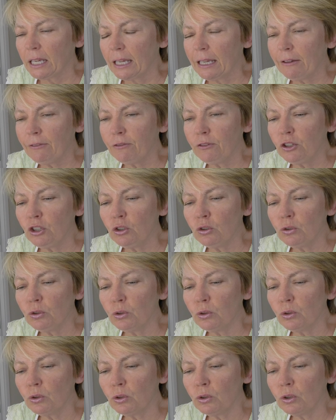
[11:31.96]
If
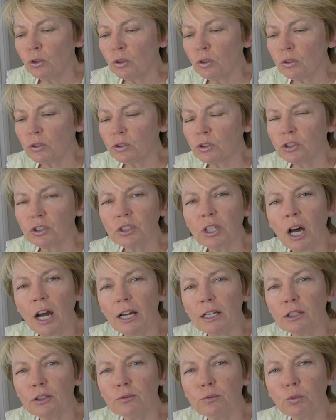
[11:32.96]
your
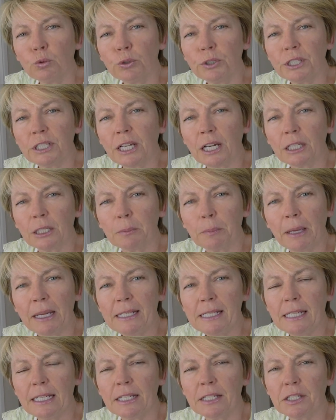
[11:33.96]
style of watercolor
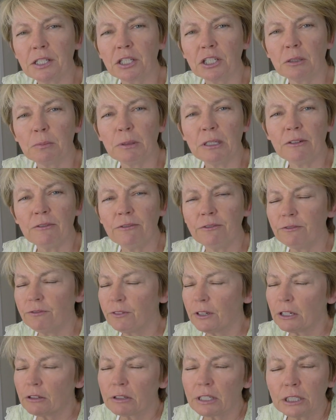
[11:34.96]
painting is going to be
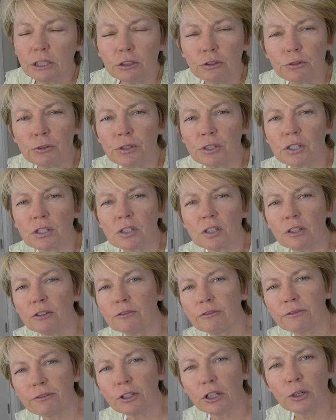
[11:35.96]
very loose
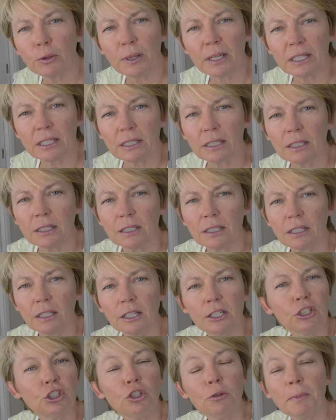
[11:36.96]
and flowing,
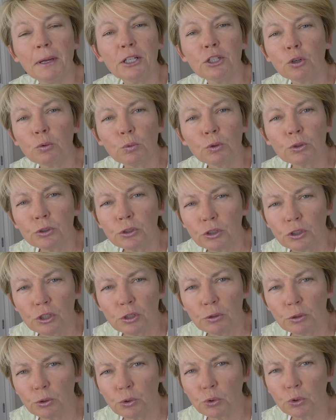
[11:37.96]
you may not want to
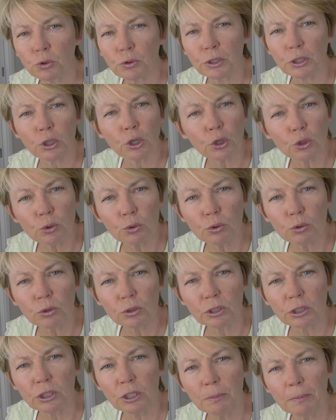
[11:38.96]
do a drawing at
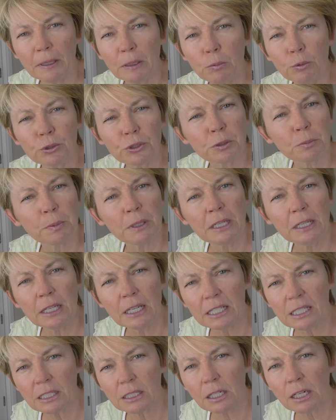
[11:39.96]
all. You may want to be
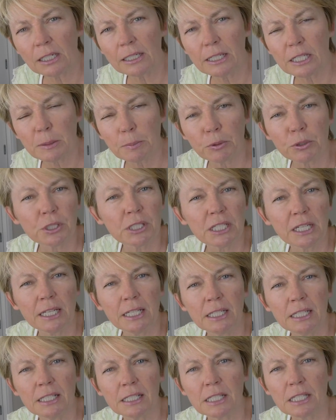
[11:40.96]
entirely
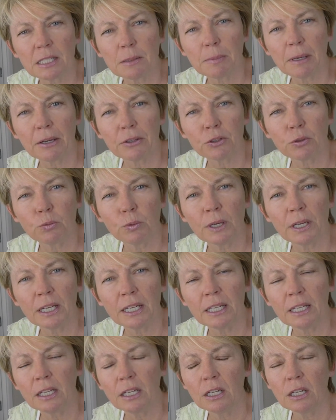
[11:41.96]
spontaneous about the
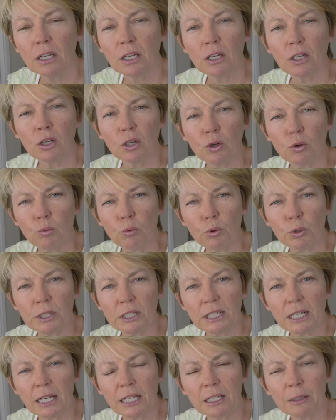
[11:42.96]
way
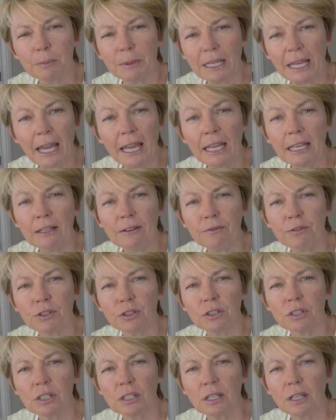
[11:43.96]
watercolor
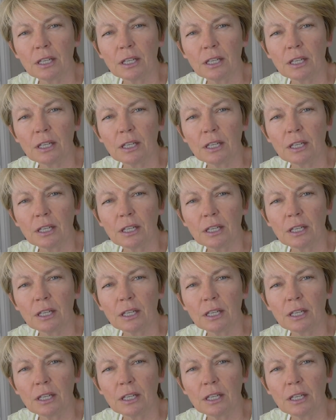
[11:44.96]
behaves.